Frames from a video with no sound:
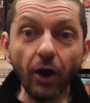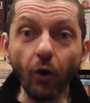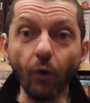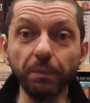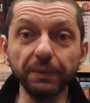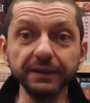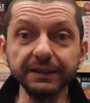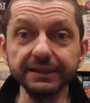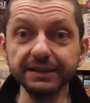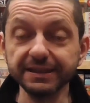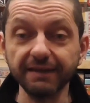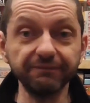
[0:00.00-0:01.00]
open
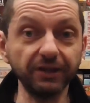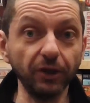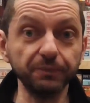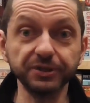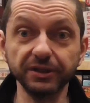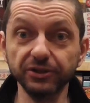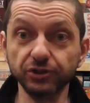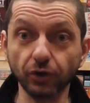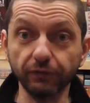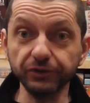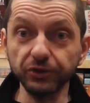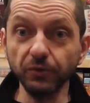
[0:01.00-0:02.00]
these envelopes and
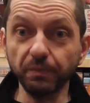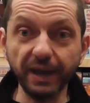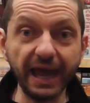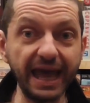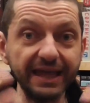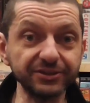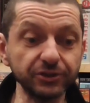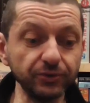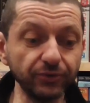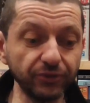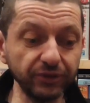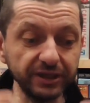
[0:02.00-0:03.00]
discover new paths,
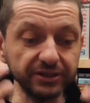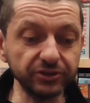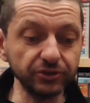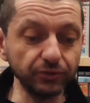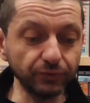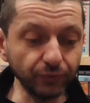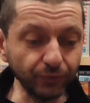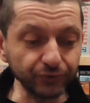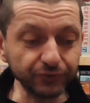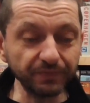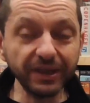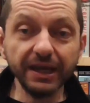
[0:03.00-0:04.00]
new things, new
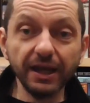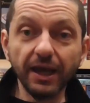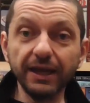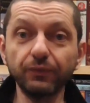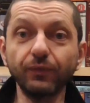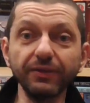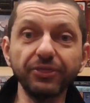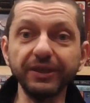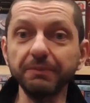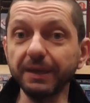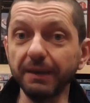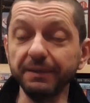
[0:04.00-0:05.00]
rules. If one
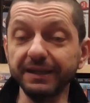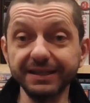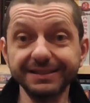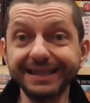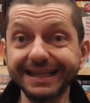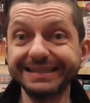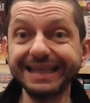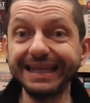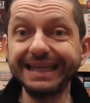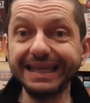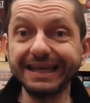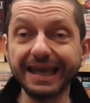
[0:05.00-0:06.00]
thing, maybe that's that's the
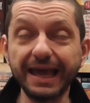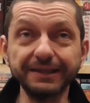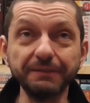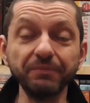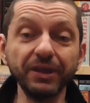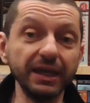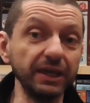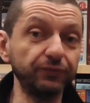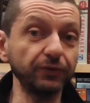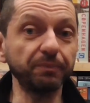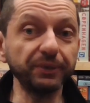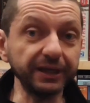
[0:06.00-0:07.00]
idea that
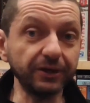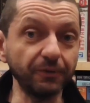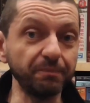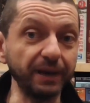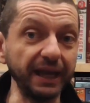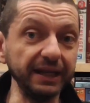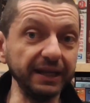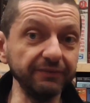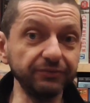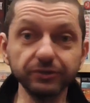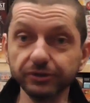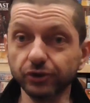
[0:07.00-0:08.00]
if you're playing
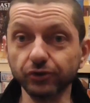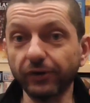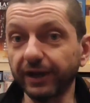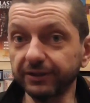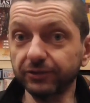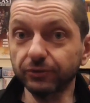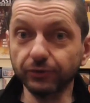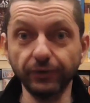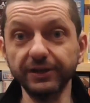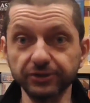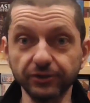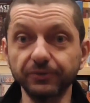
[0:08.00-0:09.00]
competitive, you're trying to
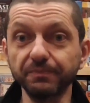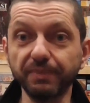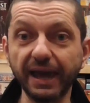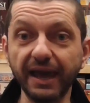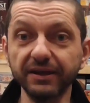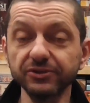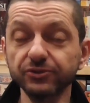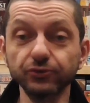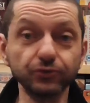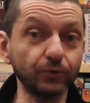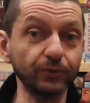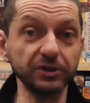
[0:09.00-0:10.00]
create certain patterns
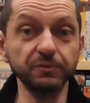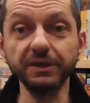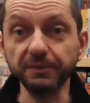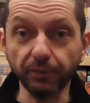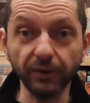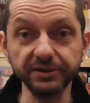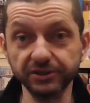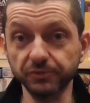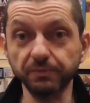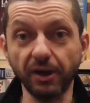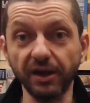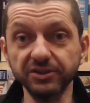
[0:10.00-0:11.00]
to score as many points
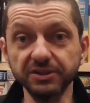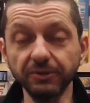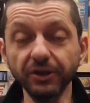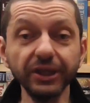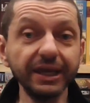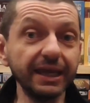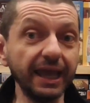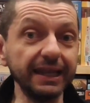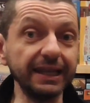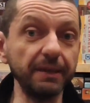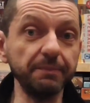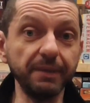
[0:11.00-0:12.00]
as possible,
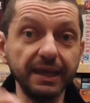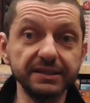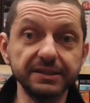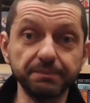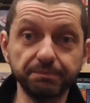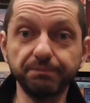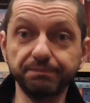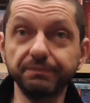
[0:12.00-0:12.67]
and then makes it